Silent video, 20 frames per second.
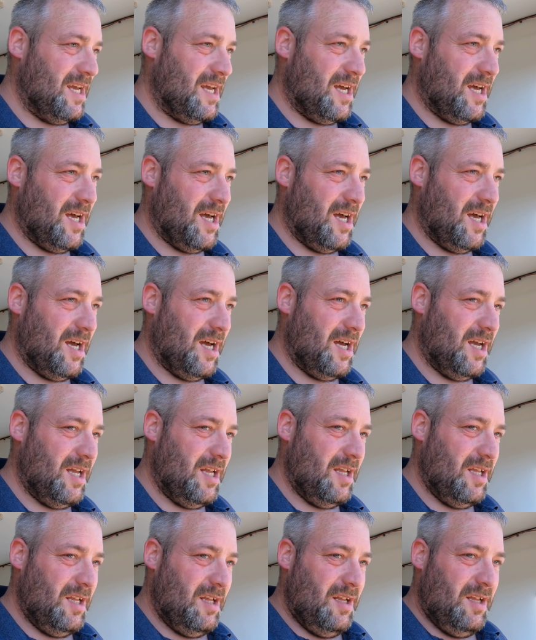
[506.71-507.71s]

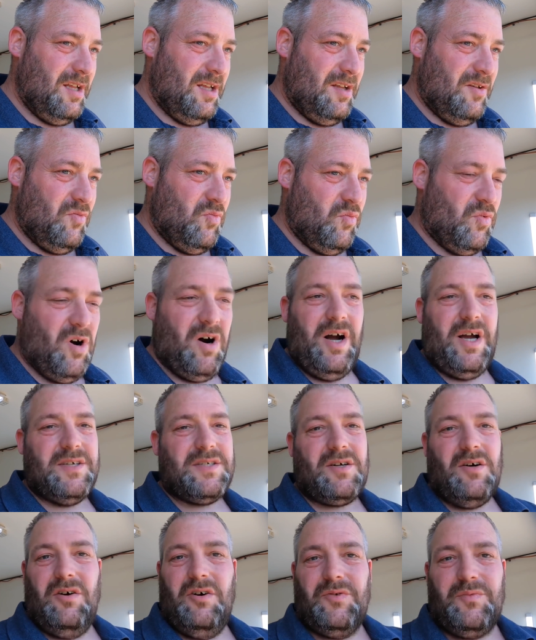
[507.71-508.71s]
Why
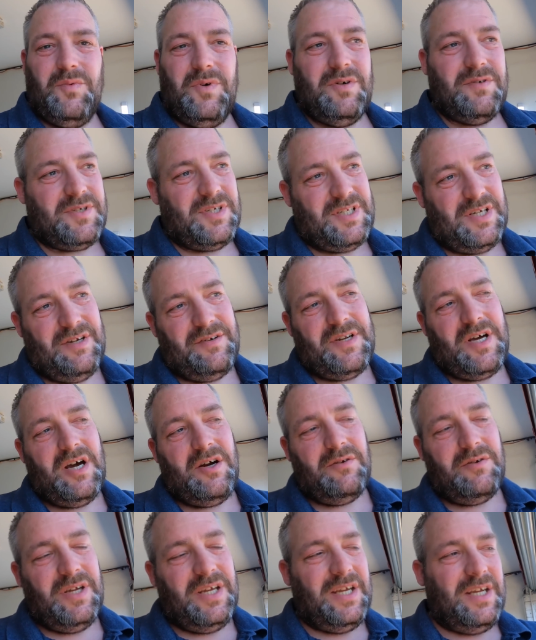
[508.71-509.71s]
it's got odd wheels, I don't
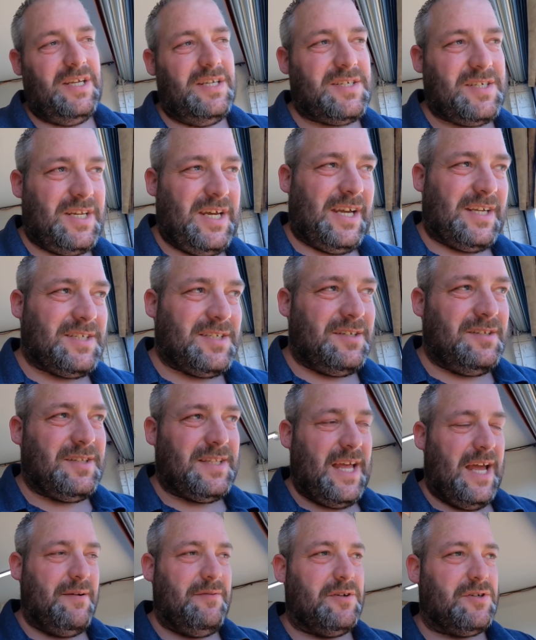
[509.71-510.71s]
know. It is an accident
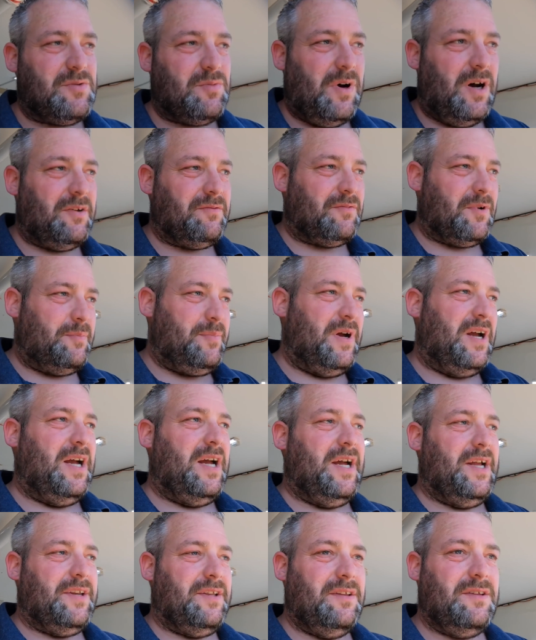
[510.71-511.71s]
damaged one,
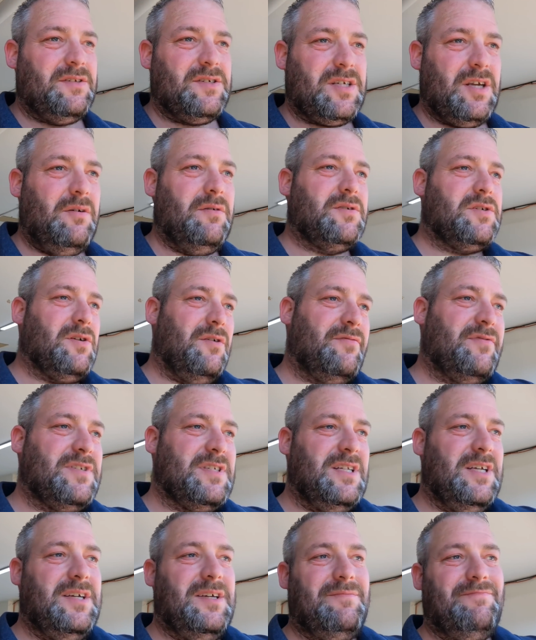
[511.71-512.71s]
repaired. So it's
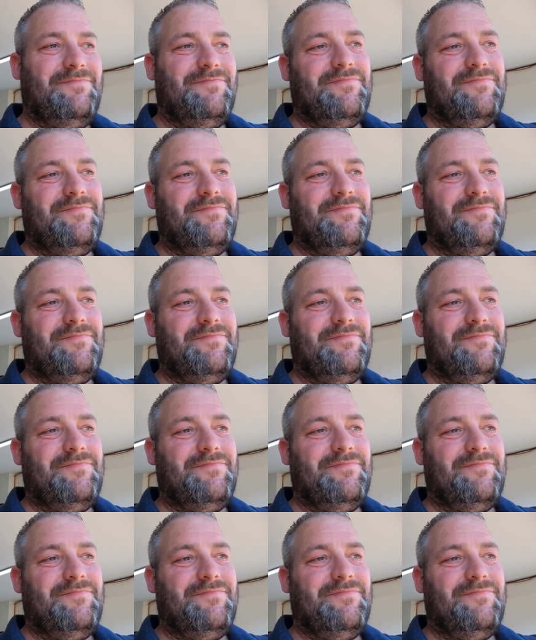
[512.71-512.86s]
obviously